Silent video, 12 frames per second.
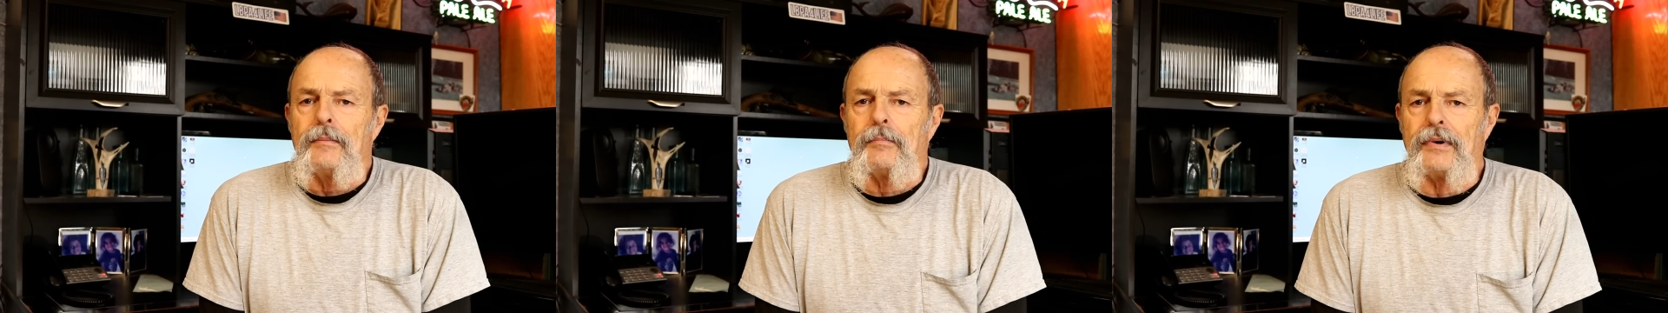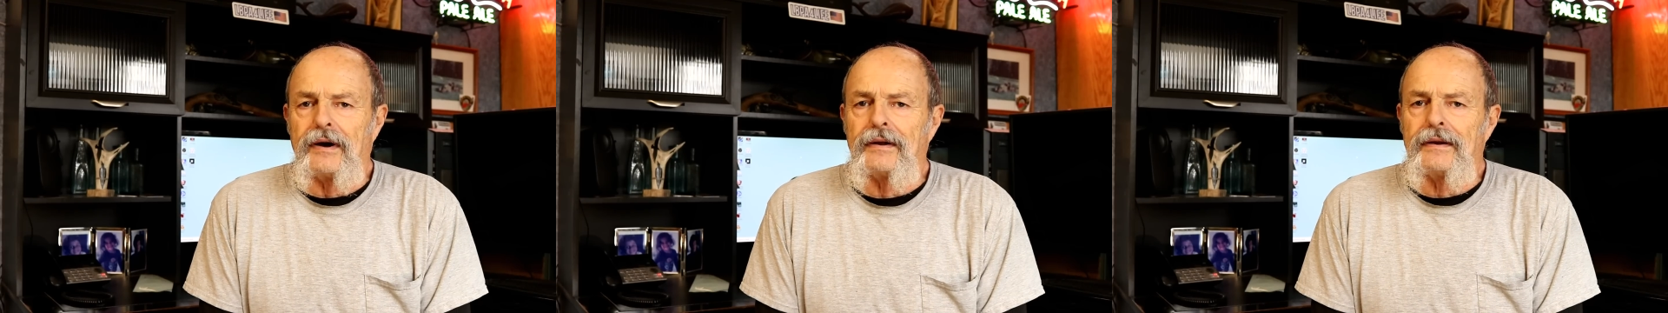
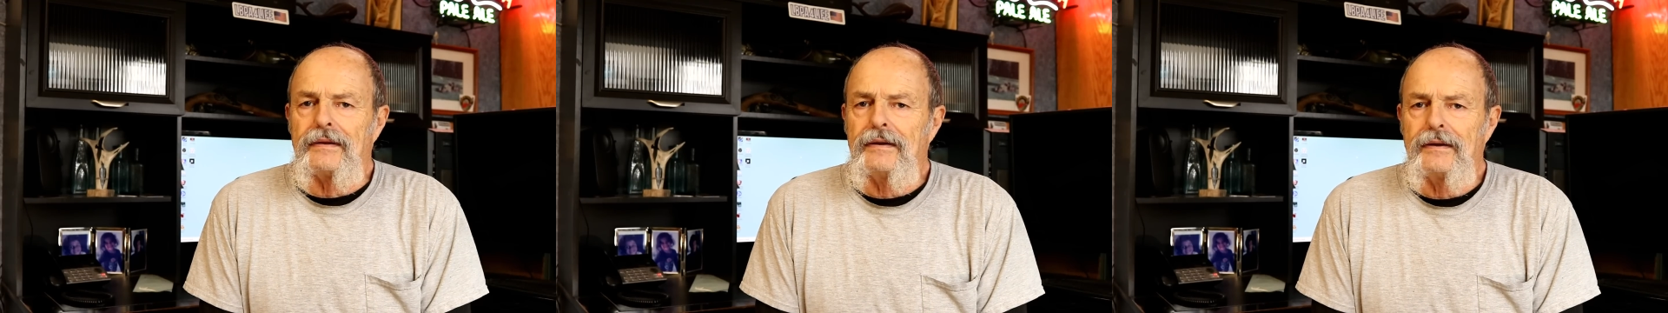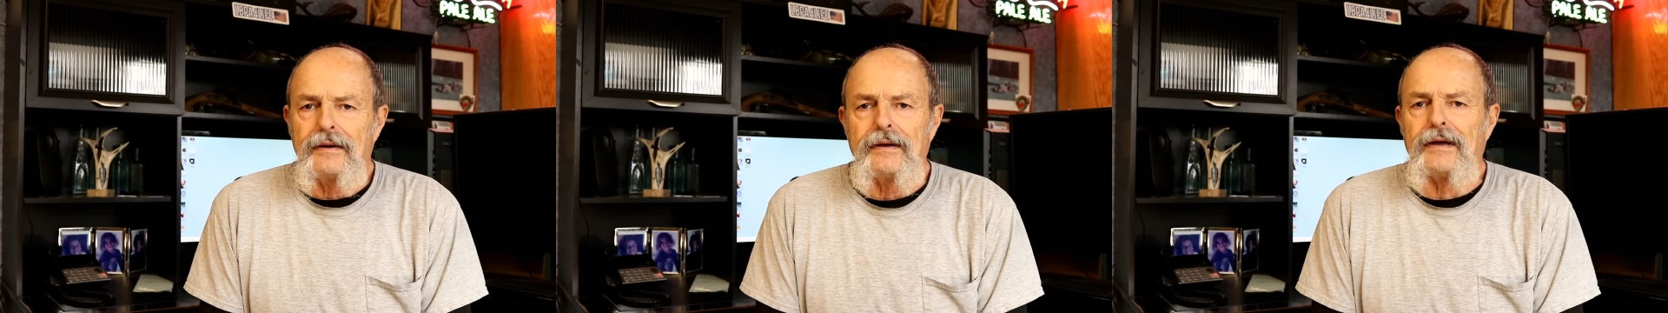But
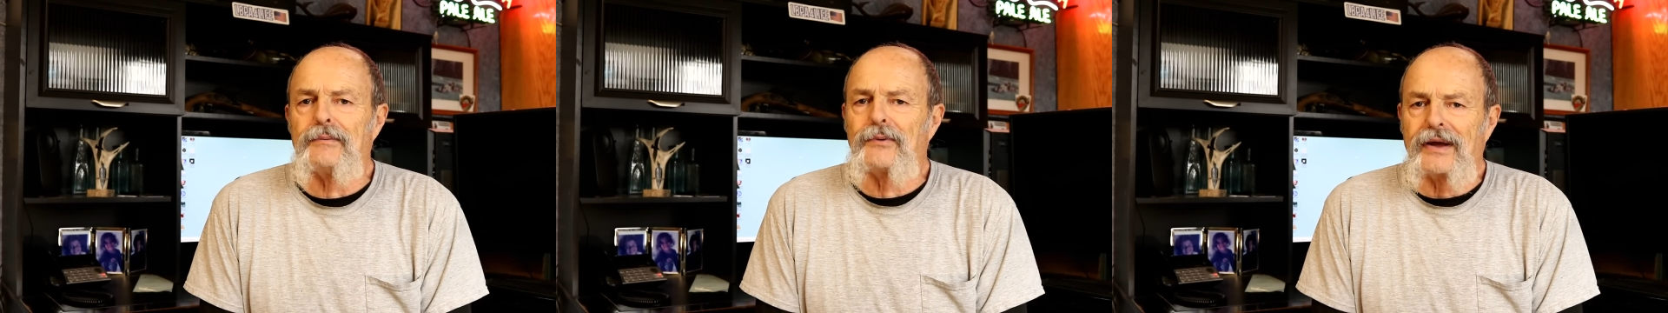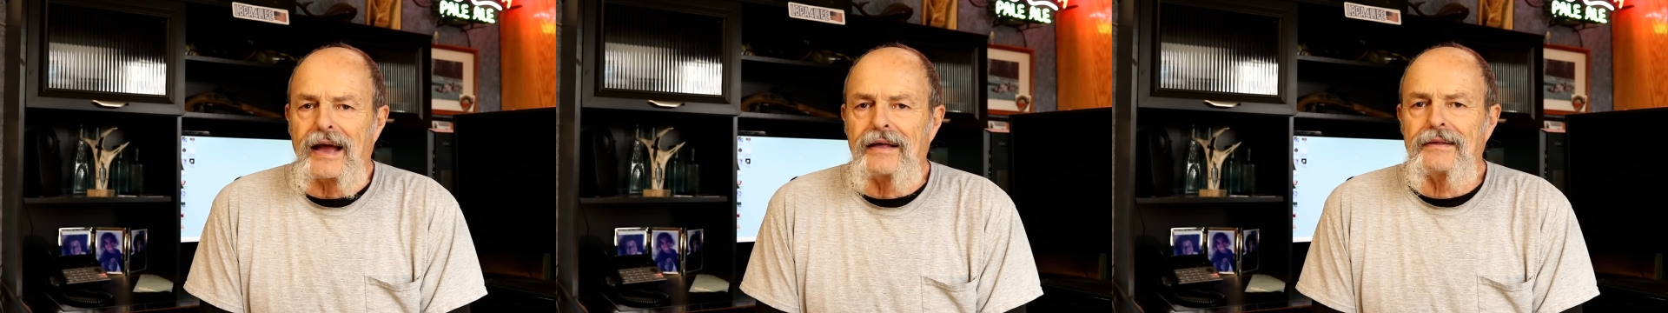in
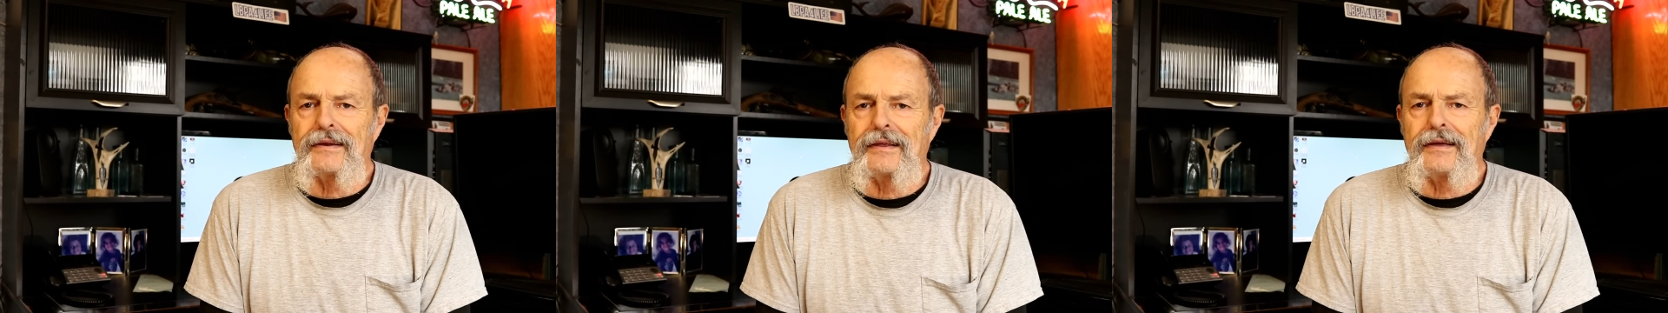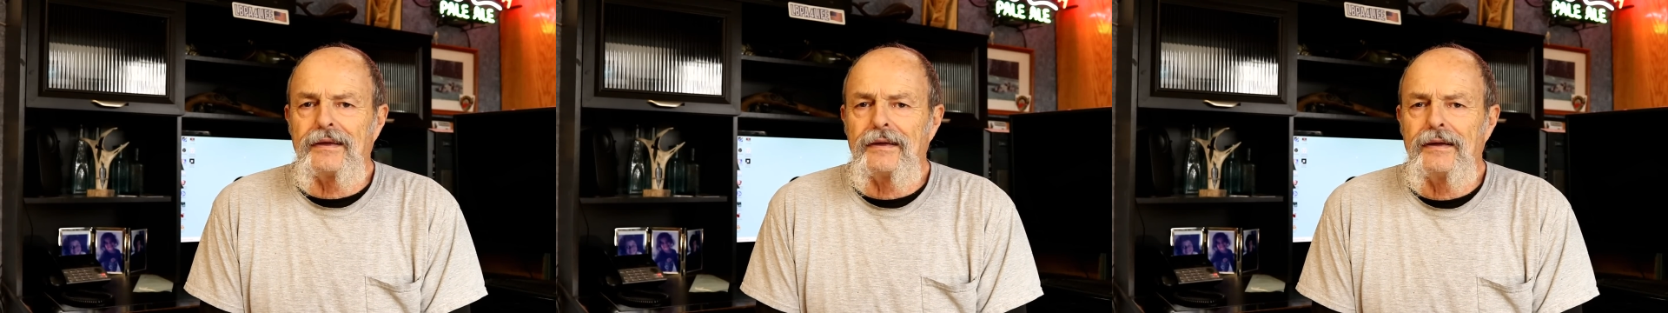
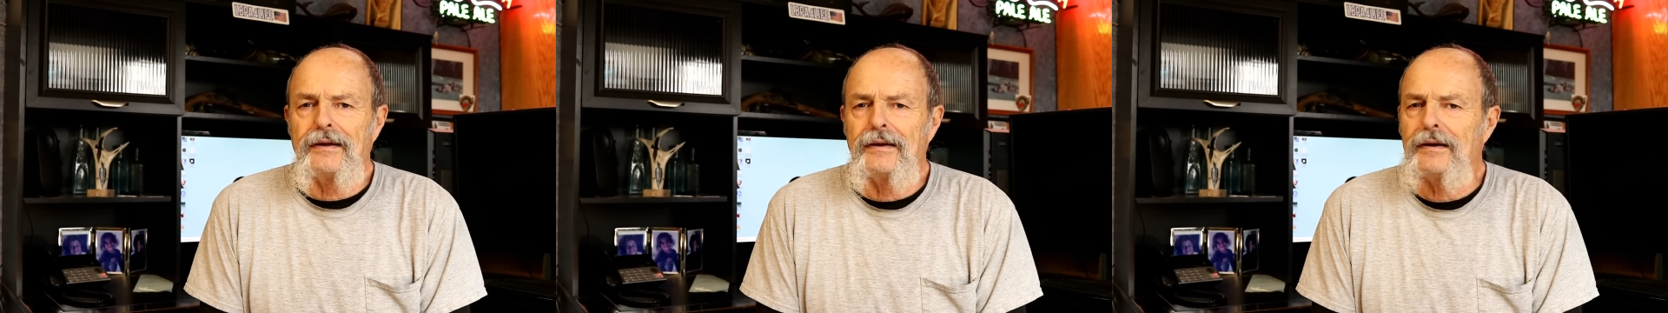reality,